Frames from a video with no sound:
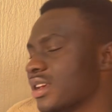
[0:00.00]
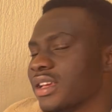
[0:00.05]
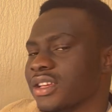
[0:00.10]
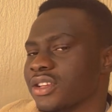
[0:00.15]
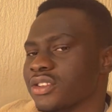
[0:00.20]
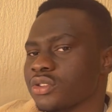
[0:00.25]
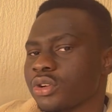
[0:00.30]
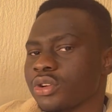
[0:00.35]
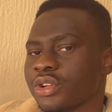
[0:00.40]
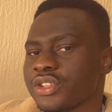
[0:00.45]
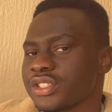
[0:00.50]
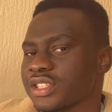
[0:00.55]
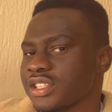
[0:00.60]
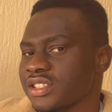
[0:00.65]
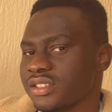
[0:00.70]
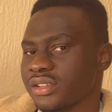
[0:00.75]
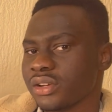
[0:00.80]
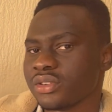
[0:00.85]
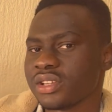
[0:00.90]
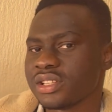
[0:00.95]

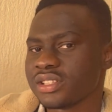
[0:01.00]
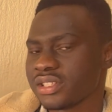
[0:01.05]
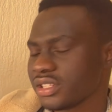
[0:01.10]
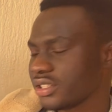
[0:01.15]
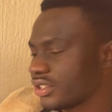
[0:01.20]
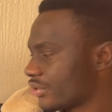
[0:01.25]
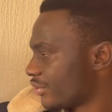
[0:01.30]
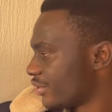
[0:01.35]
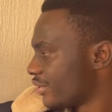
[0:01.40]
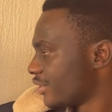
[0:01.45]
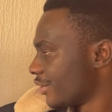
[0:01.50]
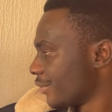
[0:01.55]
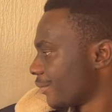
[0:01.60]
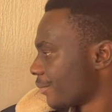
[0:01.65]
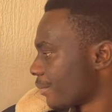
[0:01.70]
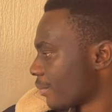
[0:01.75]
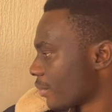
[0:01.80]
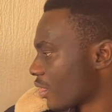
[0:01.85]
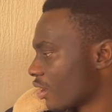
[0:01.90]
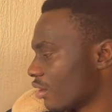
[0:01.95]
It's always increasing.
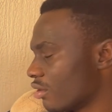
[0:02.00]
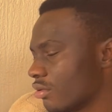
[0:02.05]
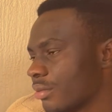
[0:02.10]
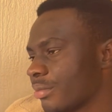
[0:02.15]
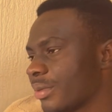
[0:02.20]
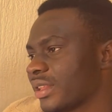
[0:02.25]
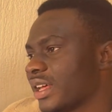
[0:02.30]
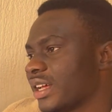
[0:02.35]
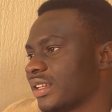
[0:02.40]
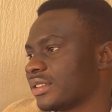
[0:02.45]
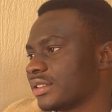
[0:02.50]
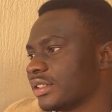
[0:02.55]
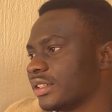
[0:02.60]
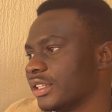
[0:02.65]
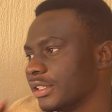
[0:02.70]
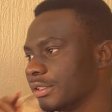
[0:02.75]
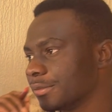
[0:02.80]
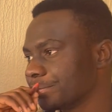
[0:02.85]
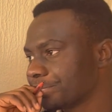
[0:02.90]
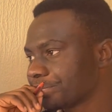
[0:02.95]
Remember that
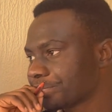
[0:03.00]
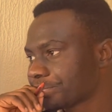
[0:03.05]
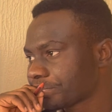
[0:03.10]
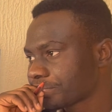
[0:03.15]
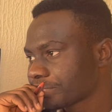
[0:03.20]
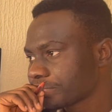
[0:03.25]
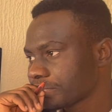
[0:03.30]
in